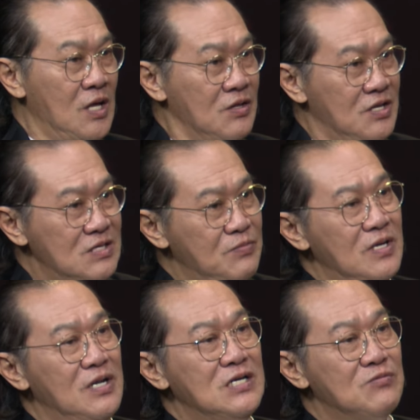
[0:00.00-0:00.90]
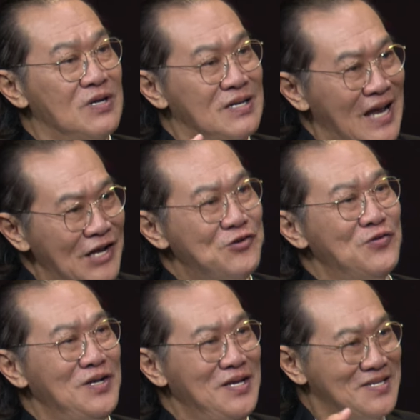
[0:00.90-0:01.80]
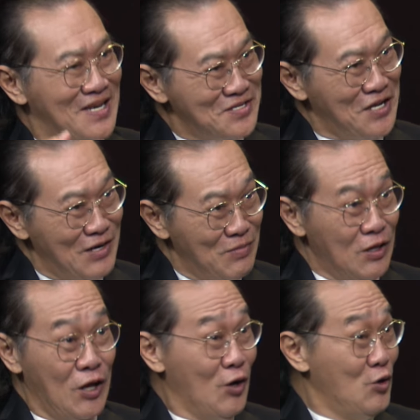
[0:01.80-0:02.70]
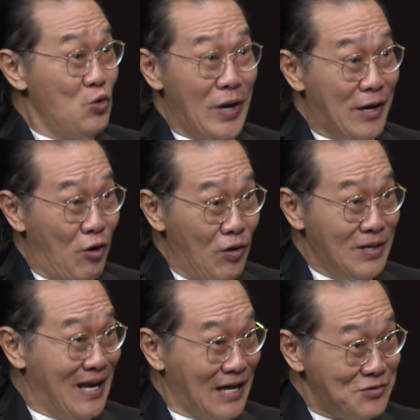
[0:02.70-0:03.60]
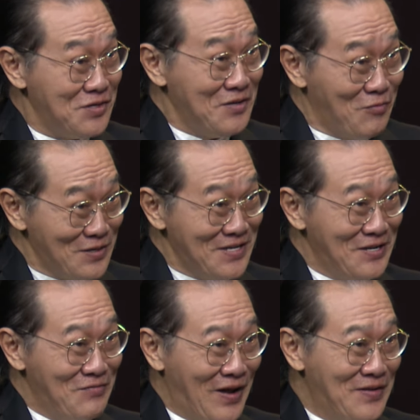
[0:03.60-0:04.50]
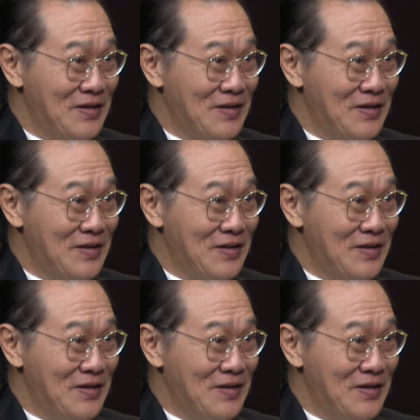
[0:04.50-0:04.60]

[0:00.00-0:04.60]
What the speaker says: These buildings were naturally sustainable. No aircon, electricity wasn't invented